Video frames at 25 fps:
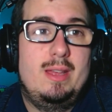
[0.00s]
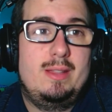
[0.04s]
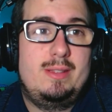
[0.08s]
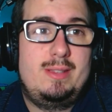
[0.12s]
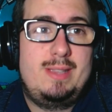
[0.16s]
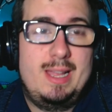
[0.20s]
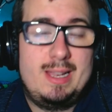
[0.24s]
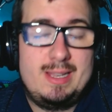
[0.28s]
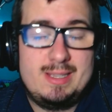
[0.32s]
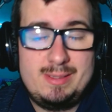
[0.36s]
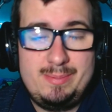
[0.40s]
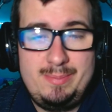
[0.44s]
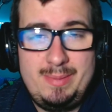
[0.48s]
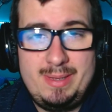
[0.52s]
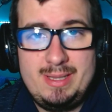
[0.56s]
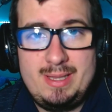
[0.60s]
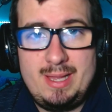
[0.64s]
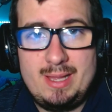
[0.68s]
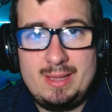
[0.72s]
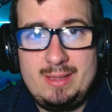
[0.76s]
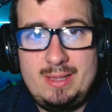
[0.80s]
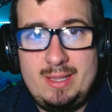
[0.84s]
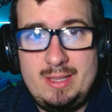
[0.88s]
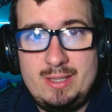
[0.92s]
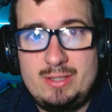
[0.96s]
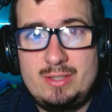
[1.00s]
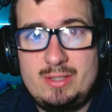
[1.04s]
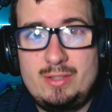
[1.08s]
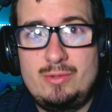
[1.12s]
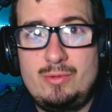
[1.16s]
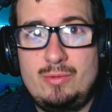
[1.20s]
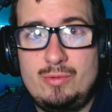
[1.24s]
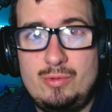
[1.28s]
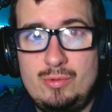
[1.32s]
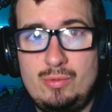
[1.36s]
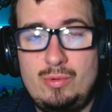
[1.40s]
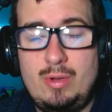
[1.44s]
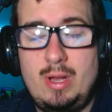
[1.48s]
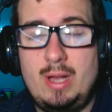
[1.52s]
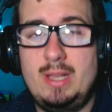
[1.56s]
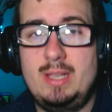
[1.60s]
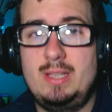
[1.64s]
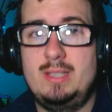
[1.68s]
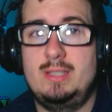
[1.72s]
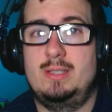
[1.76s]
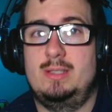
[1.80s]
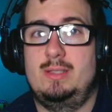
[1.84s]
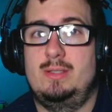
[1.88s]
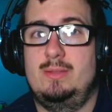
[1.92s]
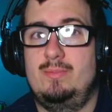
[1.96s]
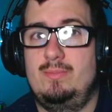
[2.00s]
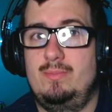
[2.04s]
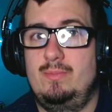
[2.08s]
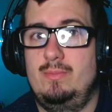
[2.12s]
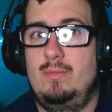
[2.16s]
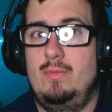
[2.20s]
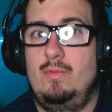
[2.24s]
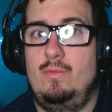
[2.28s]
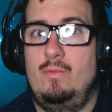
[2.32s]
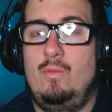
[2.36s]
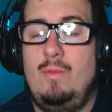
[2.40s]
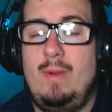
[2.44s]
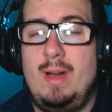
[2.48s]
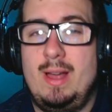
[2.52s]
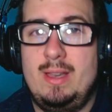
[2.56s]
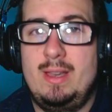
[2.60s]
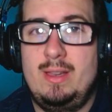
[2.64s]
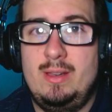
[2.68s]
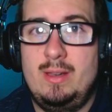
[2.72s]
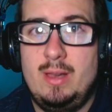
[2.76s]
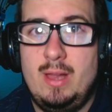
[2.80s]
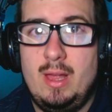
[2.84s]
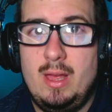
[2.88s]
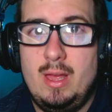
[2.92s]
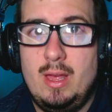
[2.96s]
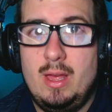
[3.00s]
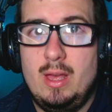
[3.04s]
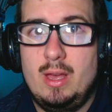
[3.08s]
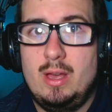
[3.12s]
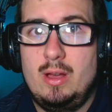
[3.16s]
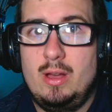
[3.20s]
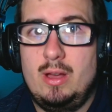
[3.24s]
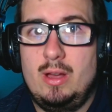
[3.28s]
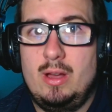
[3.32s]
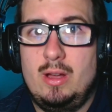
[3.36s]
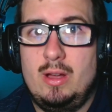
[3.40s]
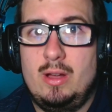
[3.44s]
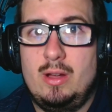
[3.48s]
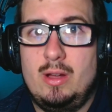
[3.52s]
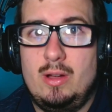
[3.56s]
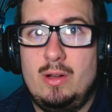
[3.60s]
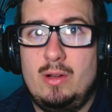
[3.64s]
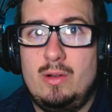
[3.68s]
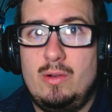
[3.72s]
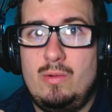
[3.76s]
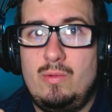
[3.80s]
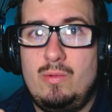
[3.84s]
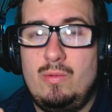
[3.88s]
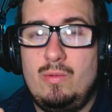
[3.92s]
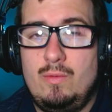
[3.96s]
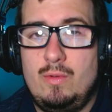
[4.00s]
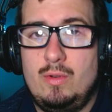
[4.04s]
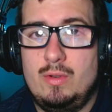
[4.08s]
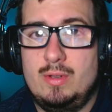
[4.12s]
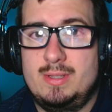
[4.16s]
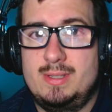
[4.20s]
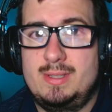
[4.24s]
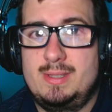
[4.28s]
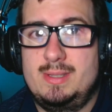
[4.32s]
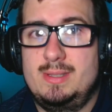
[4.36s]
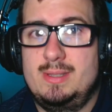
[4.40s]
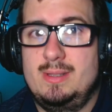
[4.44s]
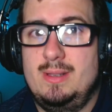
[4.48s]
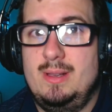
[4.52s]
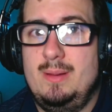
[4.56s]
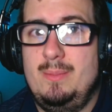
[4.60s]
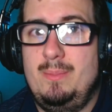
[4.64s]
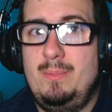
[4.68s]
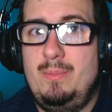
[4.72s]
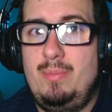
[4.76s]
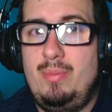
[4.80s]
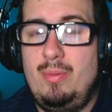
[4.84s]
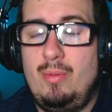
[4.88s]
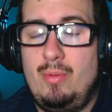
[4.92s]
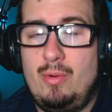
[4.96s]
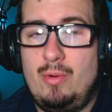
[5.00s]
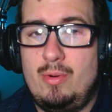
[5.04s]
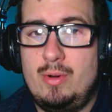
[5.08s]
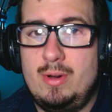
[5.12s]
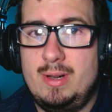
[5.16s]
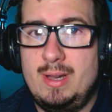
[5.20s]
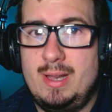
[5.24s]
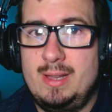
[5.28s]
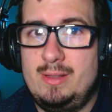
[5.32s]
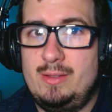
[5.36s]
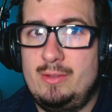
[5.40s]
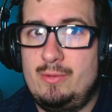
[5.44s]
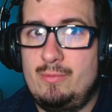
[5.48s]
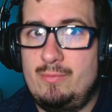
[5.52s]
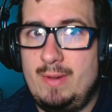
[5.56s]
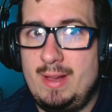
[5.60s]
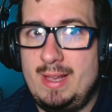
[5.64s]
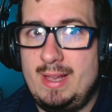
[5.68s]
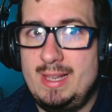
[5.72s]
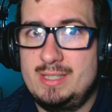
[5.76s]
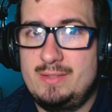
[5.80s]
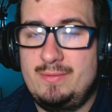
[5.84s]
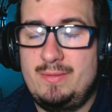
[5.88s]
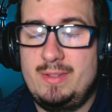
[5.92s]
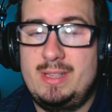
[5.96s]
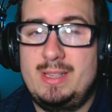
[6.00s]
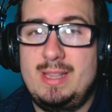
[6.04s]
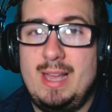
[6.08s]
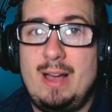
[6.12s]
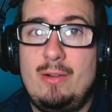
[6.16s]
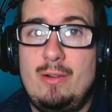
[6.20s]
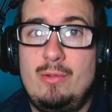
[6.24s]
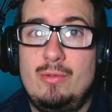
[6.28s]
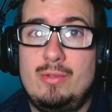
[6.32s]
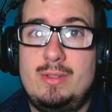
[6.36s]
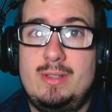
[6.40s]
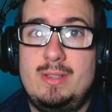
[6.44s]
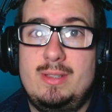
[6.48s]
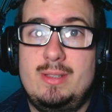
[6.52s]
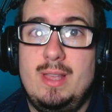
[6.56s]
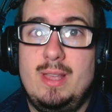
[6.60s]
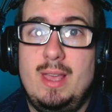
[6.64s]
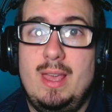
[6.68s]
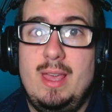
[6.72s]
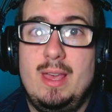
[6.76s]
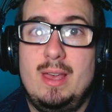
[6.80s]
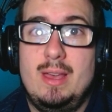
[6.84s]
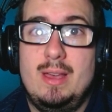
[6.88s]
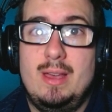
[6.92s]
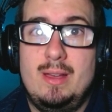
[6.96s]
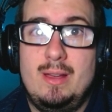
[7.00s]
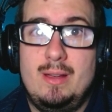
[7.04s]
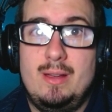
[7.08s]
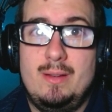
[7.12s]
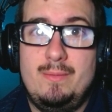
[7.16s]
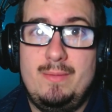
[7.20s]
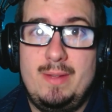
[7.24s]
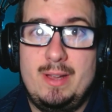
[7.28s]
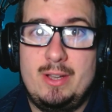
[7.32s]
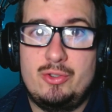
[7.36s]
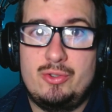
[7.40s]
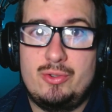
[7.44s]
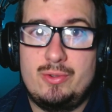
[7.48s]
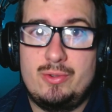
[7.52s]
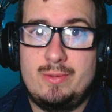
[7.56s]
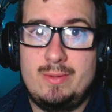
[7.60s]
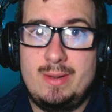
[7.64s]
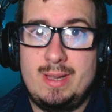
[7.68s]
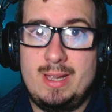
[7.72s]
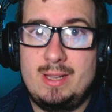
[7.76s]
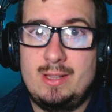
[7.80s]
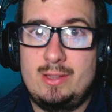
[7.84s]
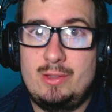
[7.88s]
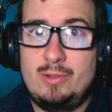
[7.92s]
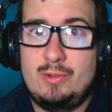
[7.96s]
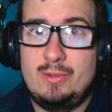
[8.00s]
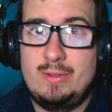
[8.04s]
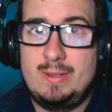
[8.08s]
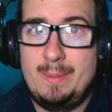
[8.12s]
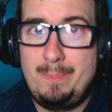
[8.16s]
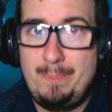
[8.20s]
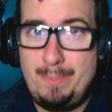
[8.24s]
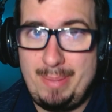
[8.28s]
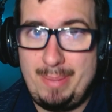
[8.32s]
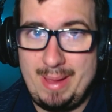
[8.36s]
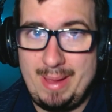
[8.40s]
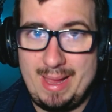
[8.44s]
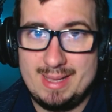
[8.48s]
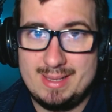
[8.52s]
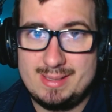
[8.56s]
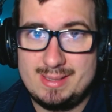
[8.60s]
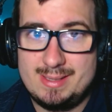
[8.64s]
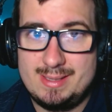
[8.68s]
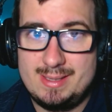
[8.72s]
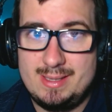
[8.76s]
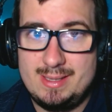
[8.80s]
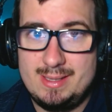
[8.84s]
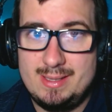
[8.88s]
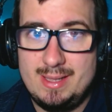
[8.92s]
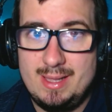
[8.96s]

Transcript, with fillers: tells me that this Suzuha is one who was born and raised without venturing to the past.